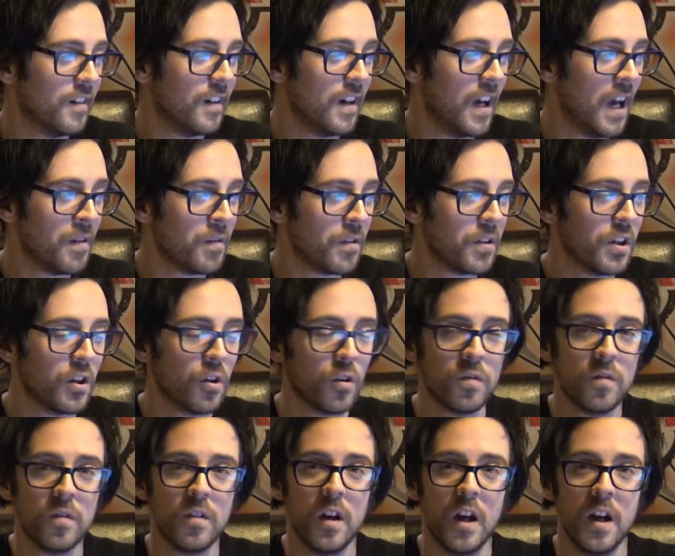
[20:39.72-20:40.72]
everything
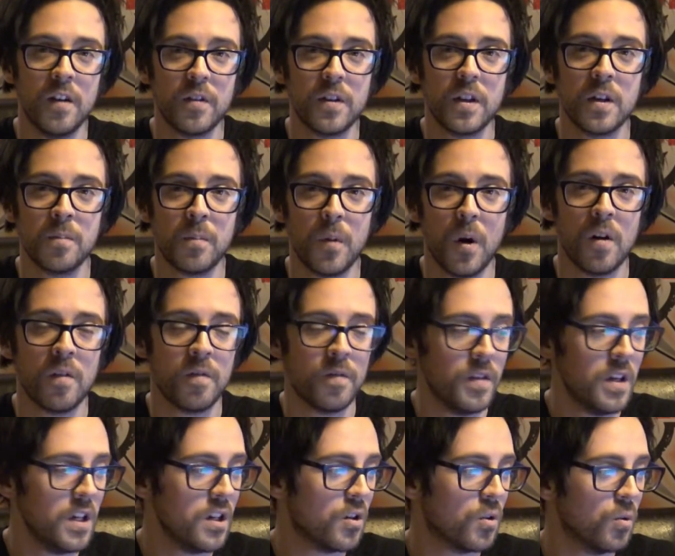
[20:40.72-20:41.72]
on everything bar
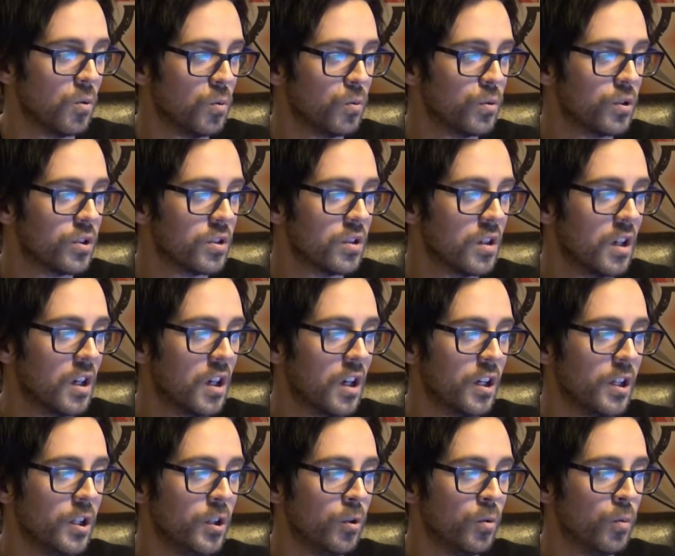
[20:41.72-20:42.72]
vehicles,
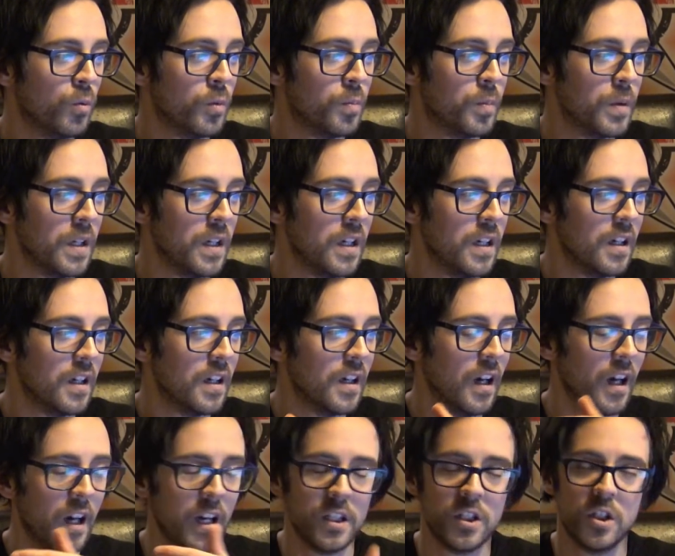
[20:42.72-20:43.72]
you would be
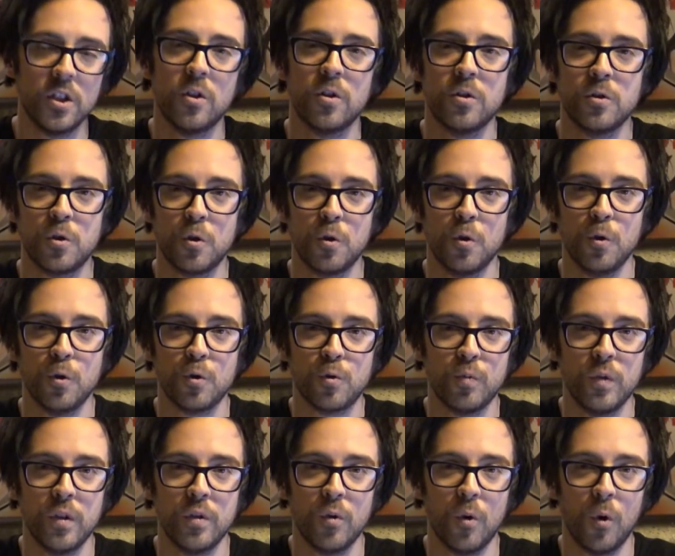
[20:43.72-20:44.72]
hitting on twos,
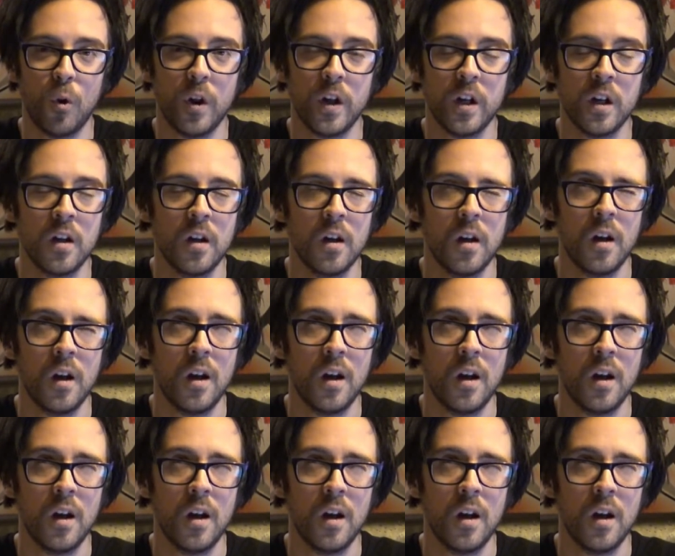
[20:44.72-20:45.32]
re-rolling.